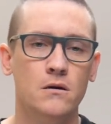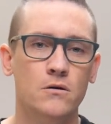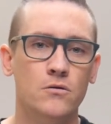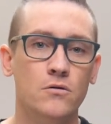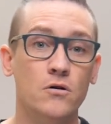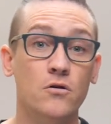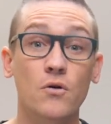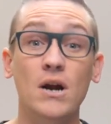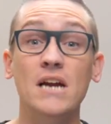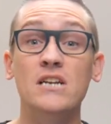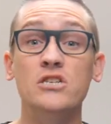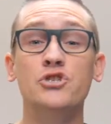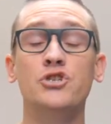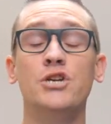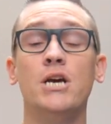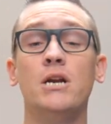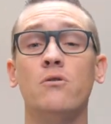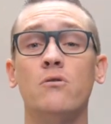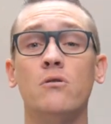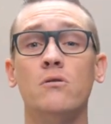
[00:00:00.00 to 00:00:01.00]
The great
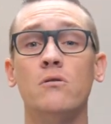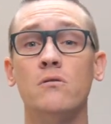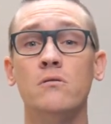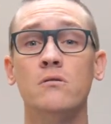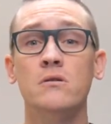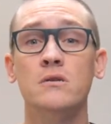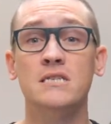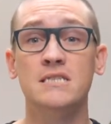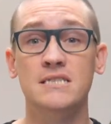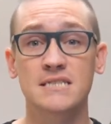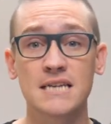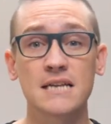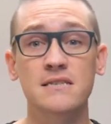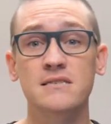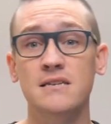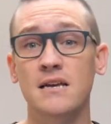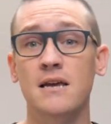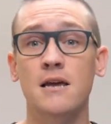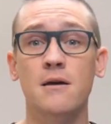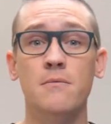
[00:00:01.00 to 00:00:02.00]
general said
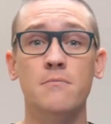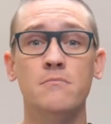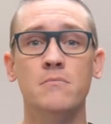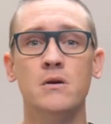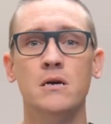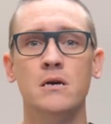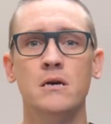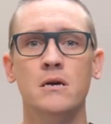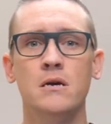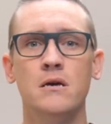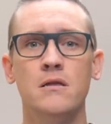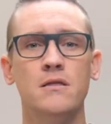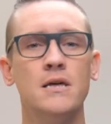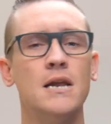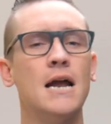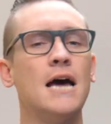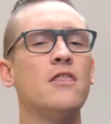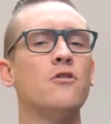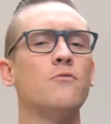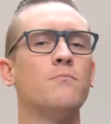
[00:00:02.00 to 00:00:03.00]
to him, "Then
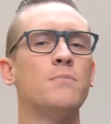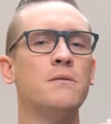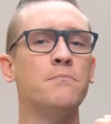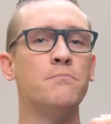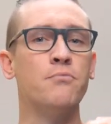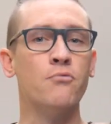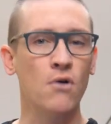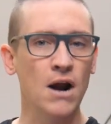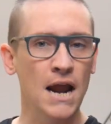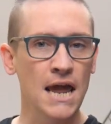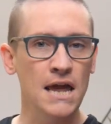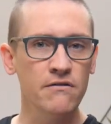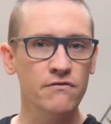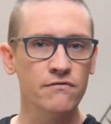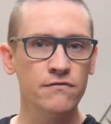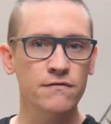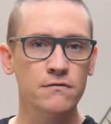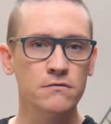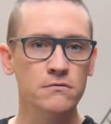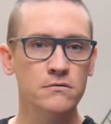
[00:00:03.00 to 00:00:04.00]
either be
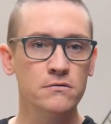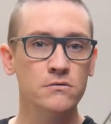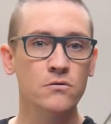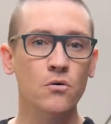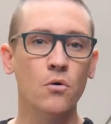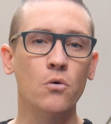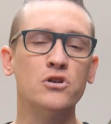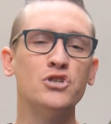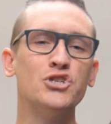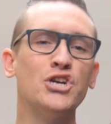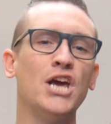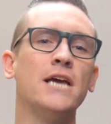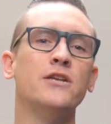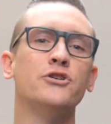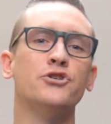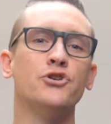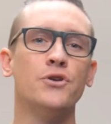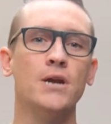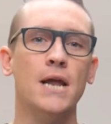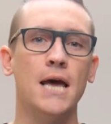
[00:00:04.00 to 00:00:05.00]
brave or
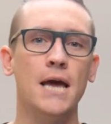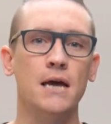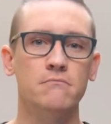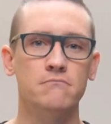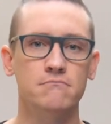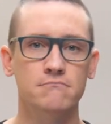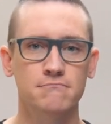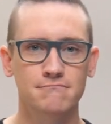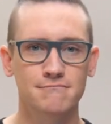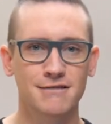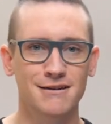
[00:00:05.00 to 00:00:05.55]
change your name."